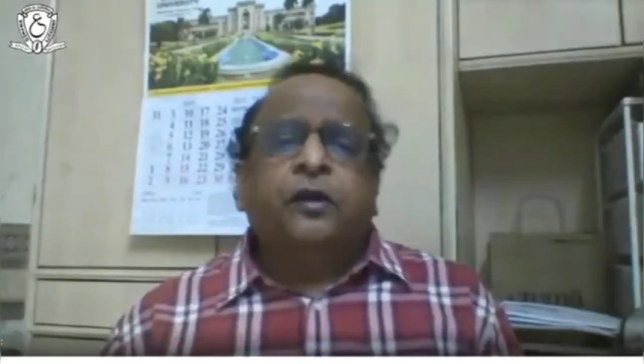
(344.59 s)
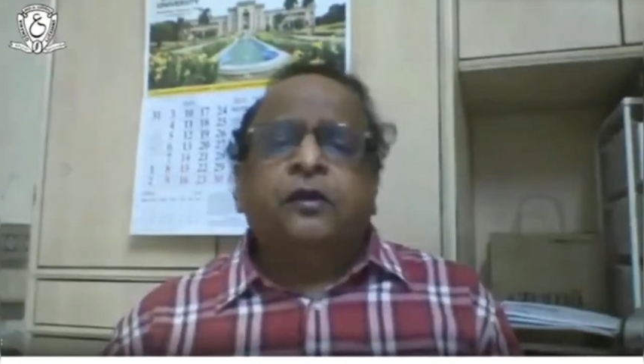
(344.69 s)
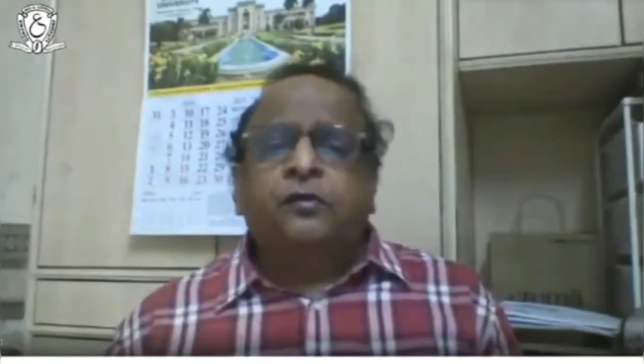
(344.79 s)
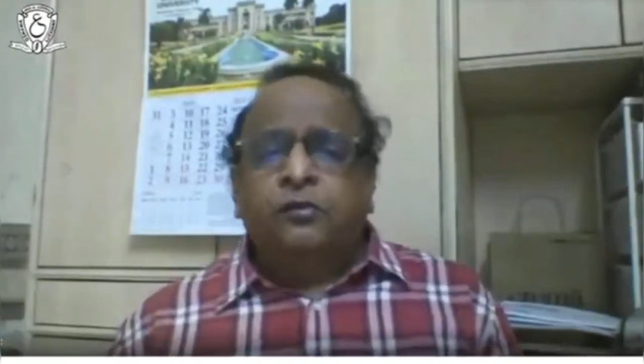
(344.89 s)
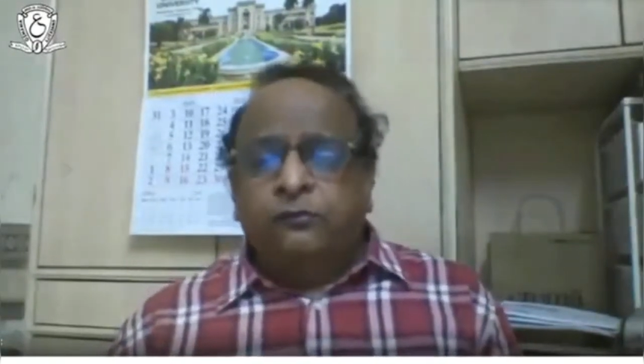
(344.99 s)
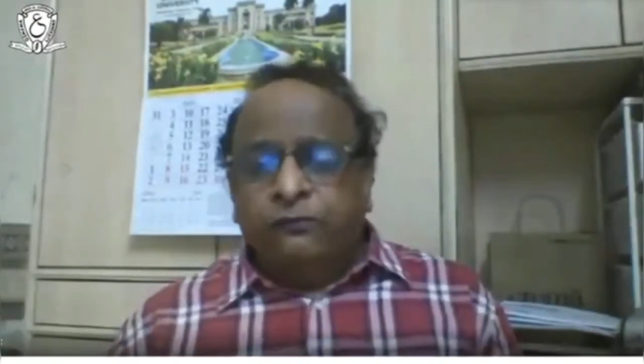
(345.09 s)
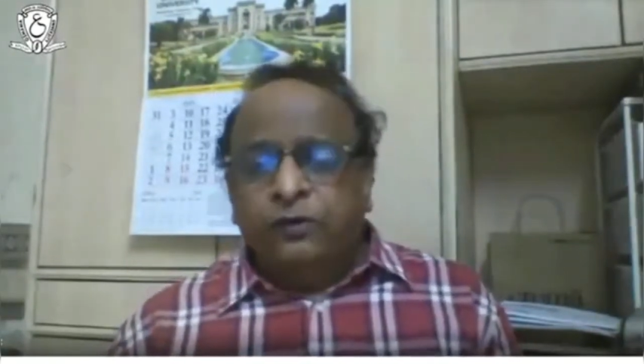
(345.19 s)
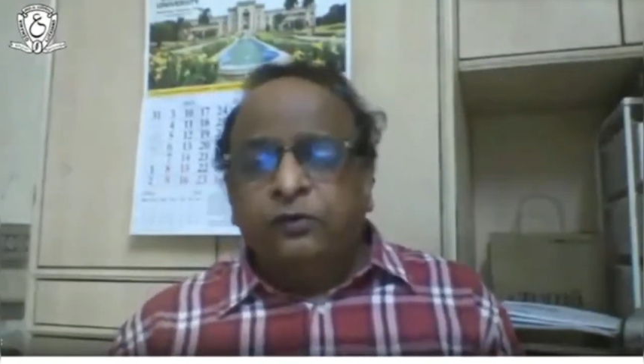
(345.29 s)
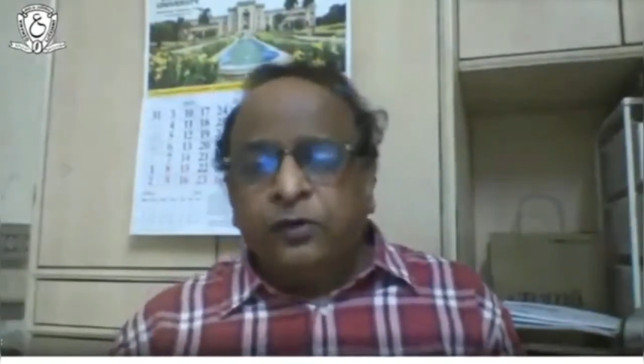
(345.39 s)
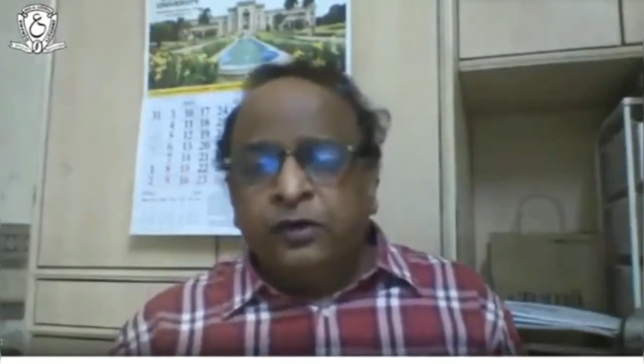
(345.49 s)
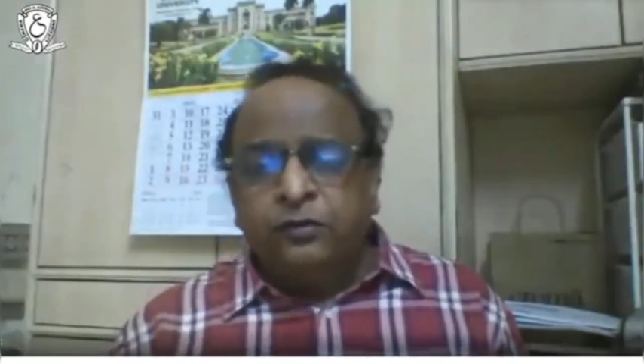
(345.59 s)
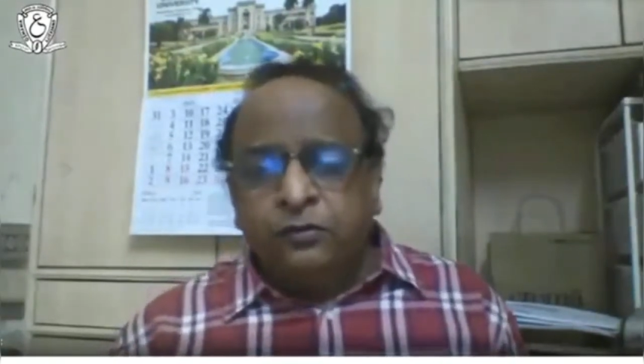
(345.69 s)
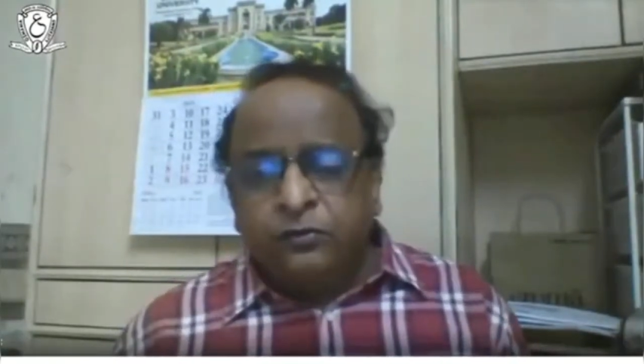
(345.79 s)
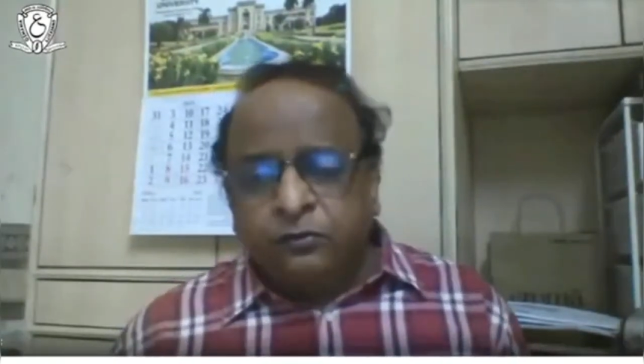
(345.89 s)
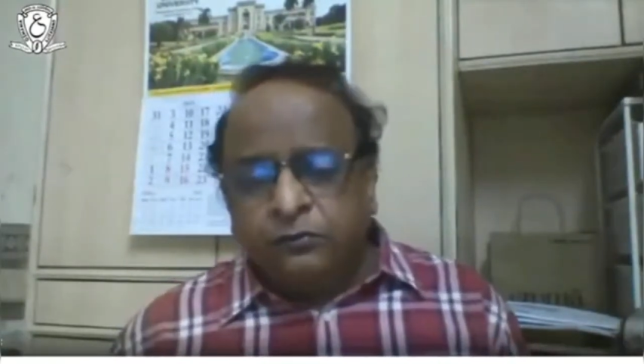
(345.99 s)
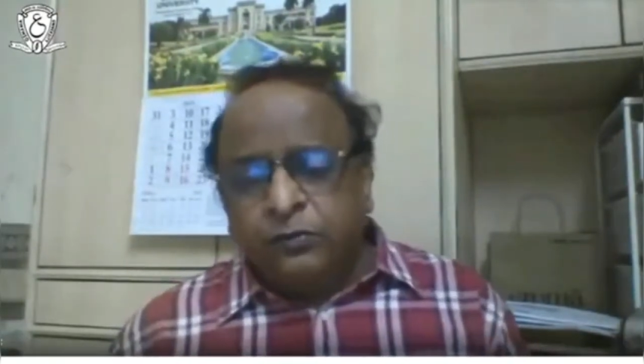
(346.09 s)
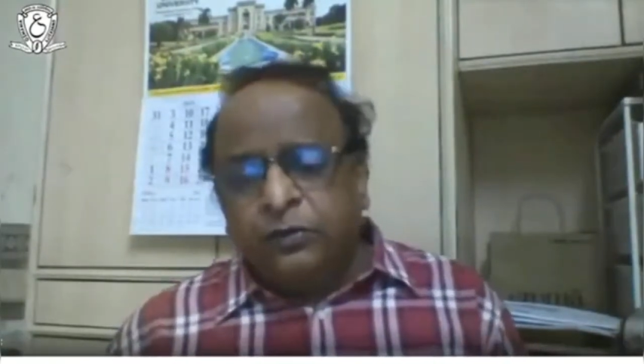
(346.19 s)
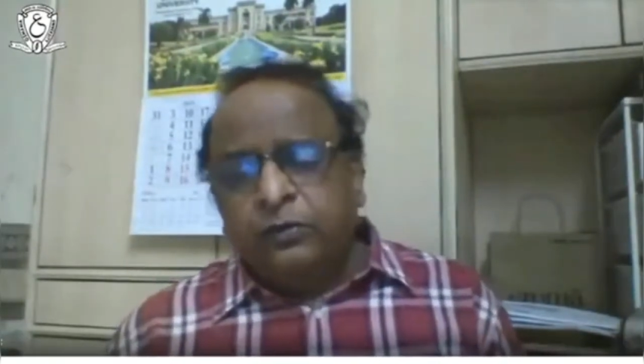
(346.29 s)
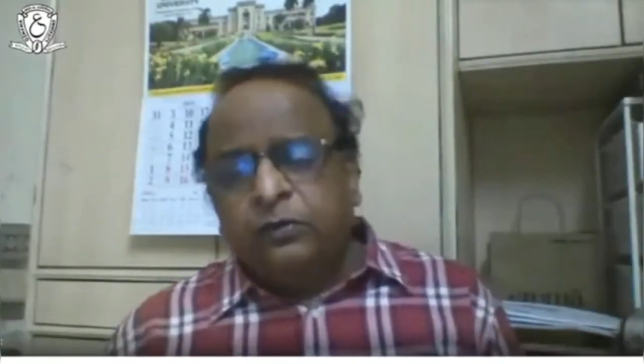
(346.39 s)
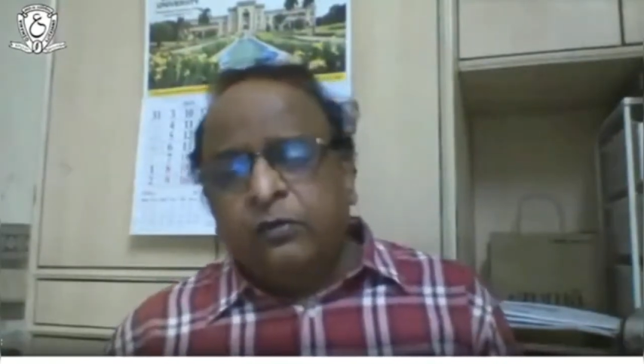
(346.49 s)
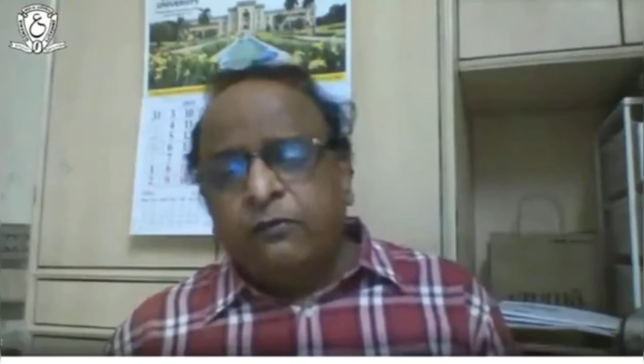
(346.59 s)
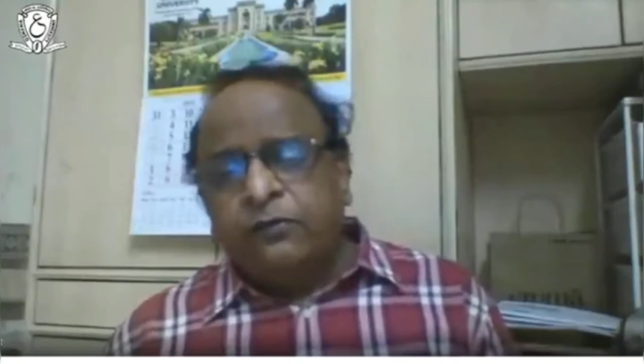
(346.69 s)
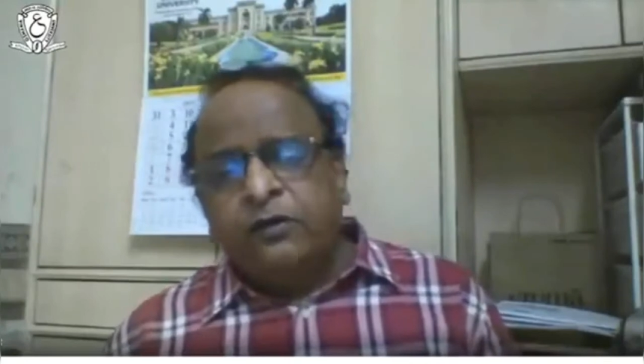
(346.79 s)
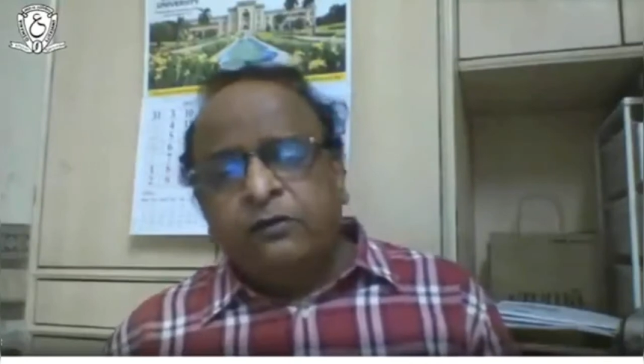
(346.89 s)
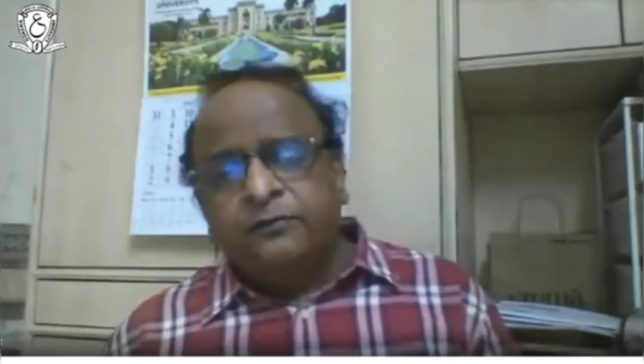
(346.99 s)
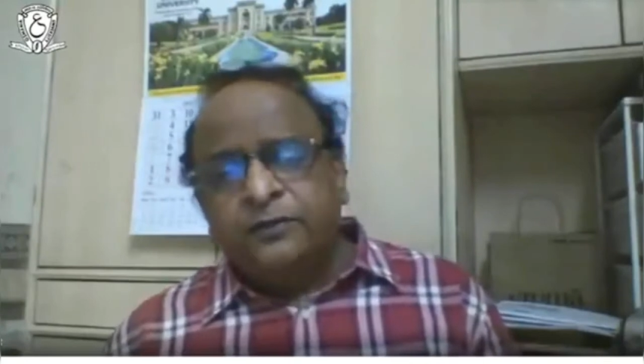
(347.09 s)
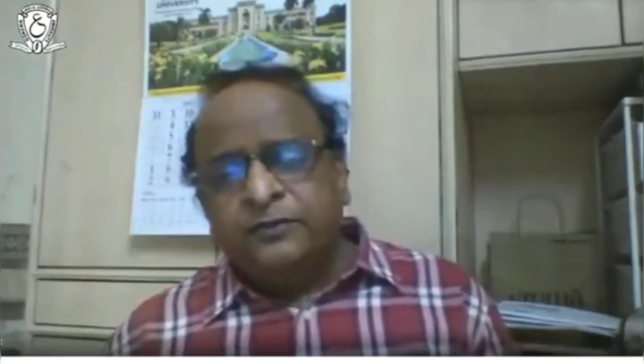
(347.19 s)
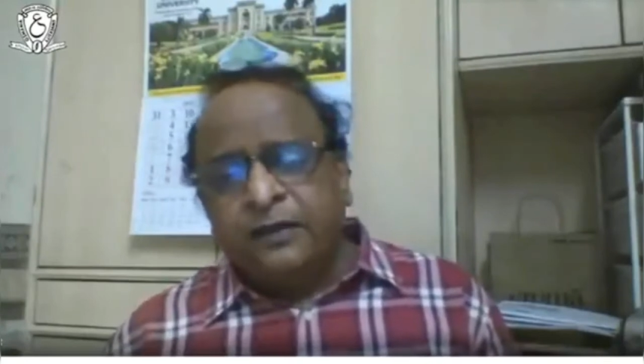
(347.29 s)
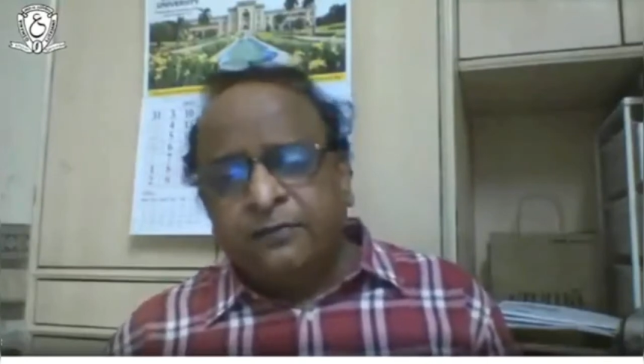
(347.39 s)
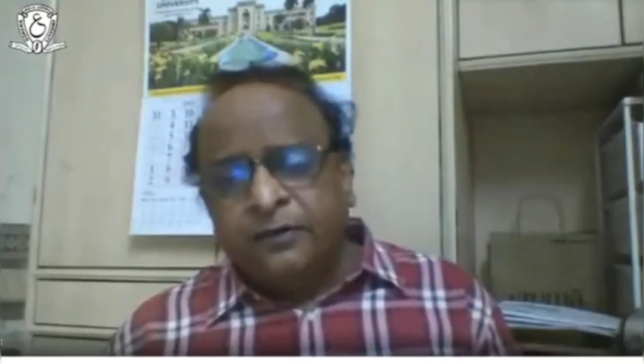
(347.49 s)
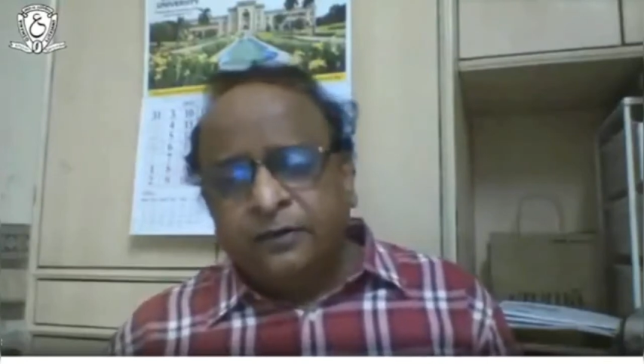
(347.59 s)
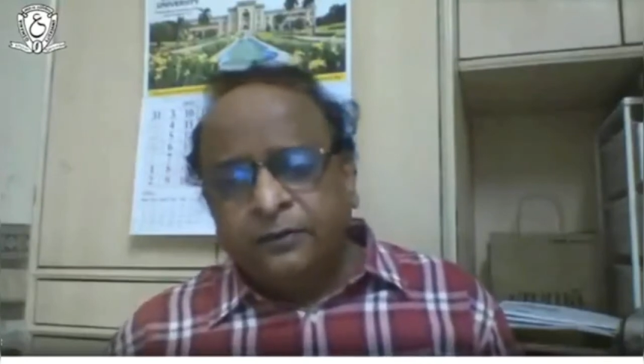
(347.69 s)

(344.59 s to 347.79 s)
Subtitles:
no, you need to overcome this habit,